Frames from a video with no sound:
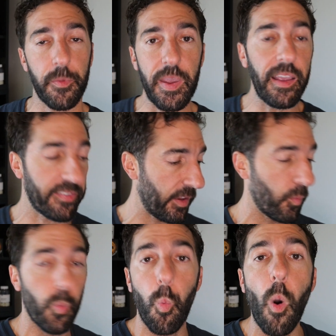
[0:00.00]
To me, it's like
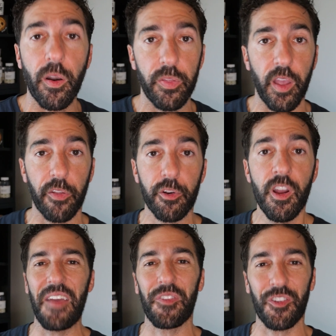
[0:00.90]
one or the other.
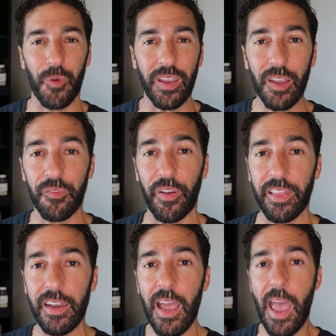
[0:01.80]
If you're drinking
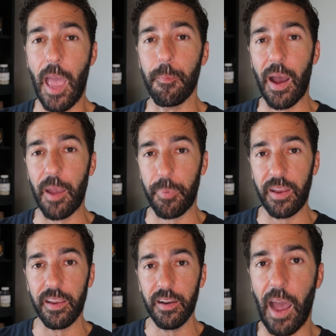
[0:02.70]
villain, in my
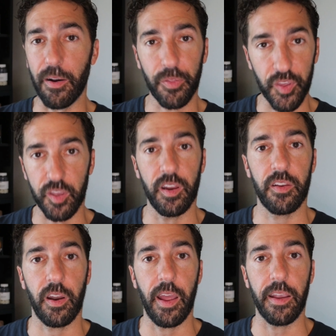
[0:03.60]
opinion, I don't think you need a
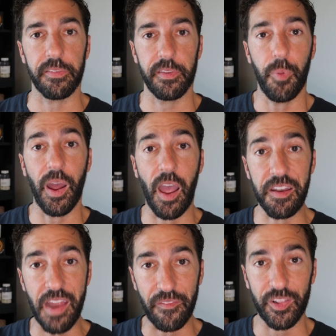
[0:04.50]
ton of eggs. But I
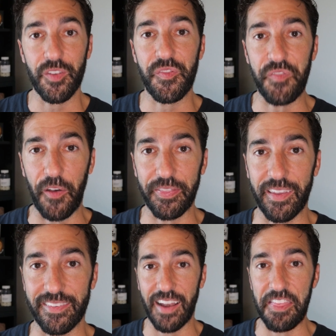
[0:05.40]
definitely felt
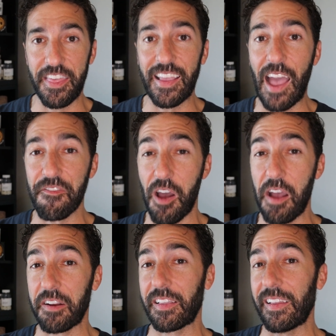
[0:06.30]
this. And I think I've
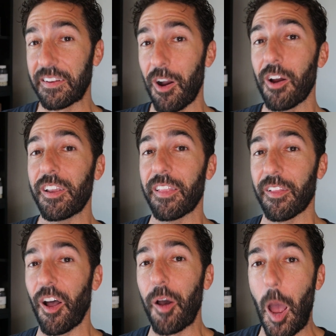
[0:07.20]
kind of gone in
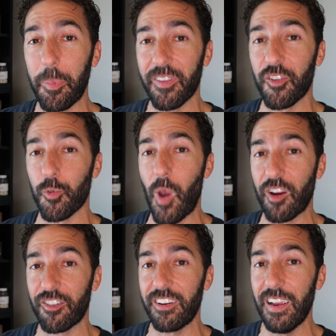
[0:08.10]
the opposite
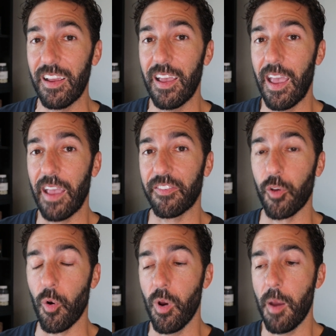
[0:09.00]
direction. And
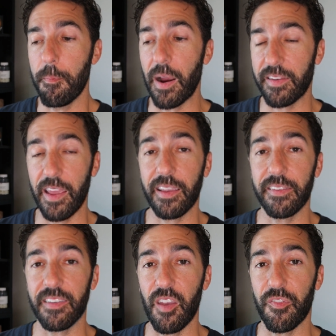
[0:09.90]
so my take
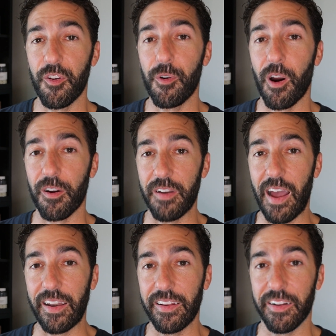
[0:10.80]
is if you are
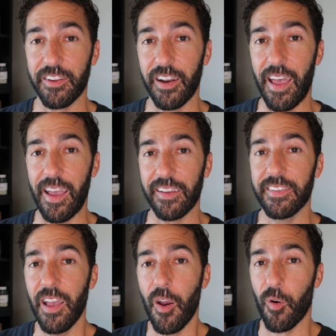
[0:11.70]
not eating a ton of
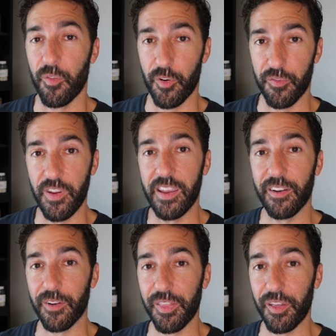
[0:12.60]
eggs or if you're
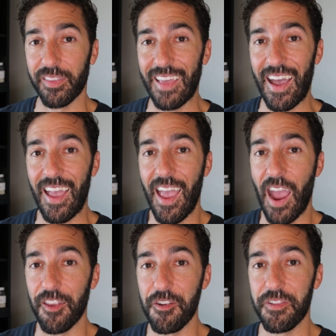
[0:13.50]
vegan or anything like that
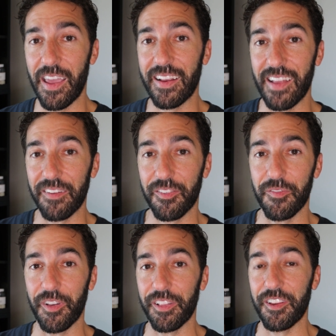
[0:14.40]
and you take down some
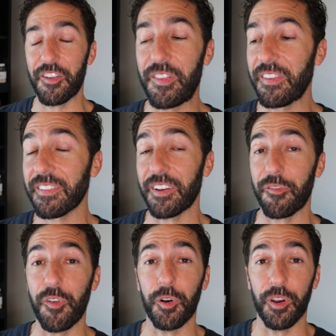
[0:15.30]
villain, this is gonna
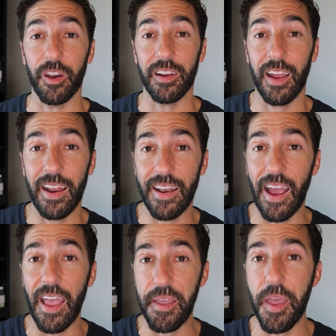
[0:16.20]
feel good. And
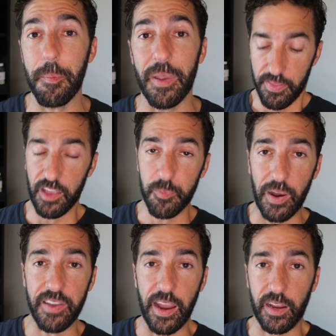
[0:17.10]
it hit me. That's
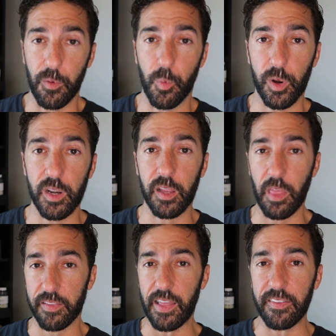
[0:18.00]
my take. We're gonna,
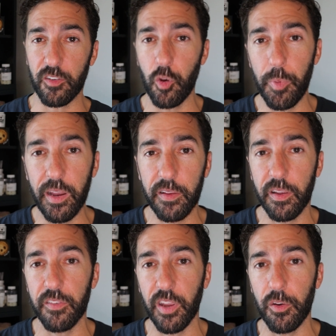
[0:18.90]
like, that's a to be
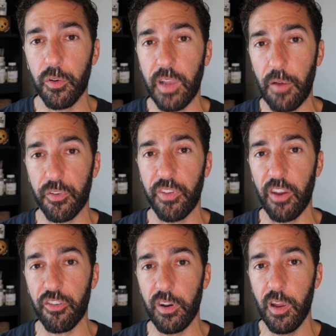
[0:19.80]
continued
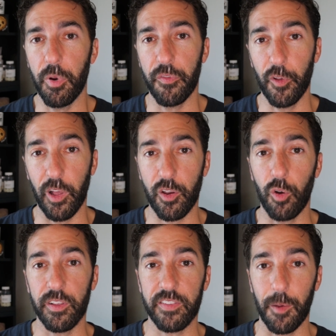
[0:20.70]
conversation. But if you like
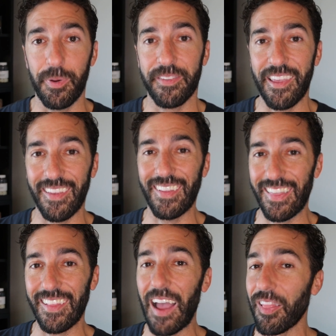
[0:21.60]
choline supplements,
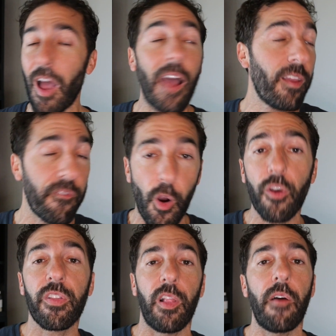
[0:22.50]
I've
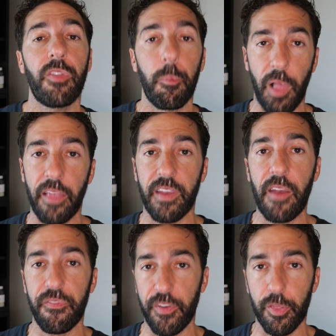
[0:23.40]
always loved the blends. I
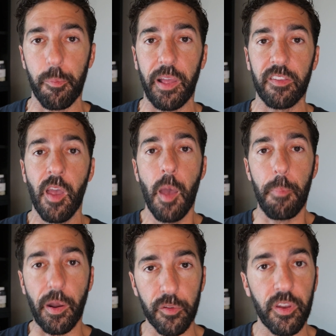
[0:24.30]
feel the blends
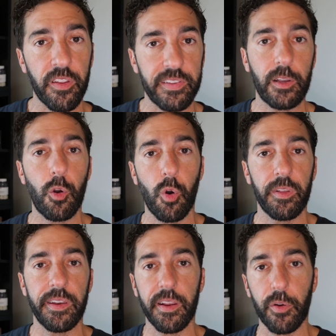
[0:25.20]
better than a single
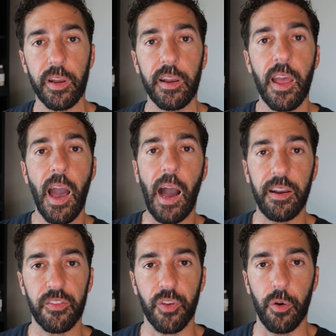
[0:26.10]
choline ingredient
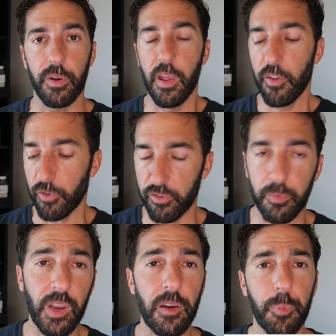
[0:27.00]
on its own. So
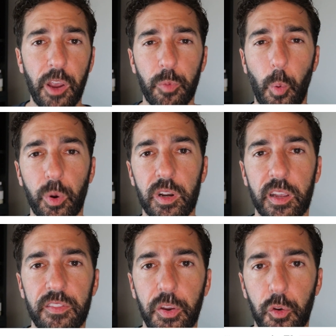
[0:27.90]
subscribe to PricePlow. We're gonna
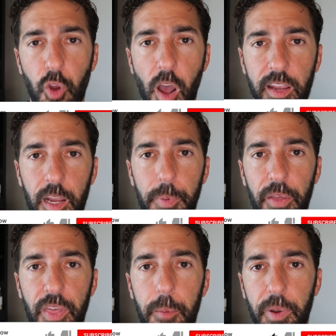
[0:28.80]
continue talking
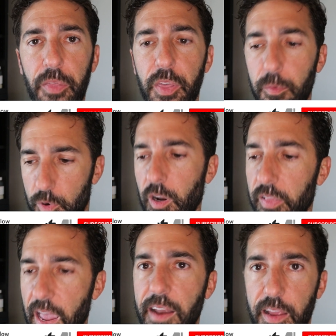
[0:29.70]
about that. But I think we're gonna
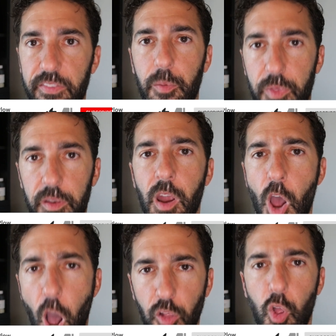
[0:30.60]
land on something
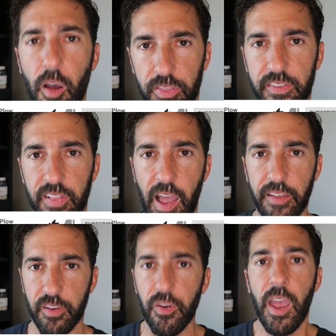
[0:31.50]
along these
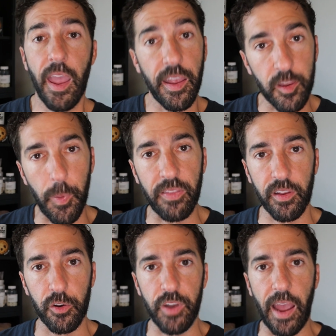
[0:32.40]
lines of it depends
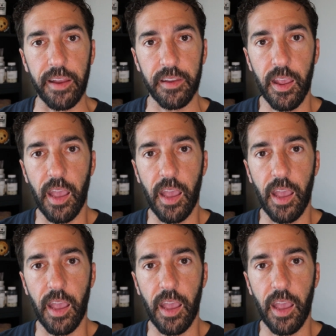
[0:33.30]
on your diet.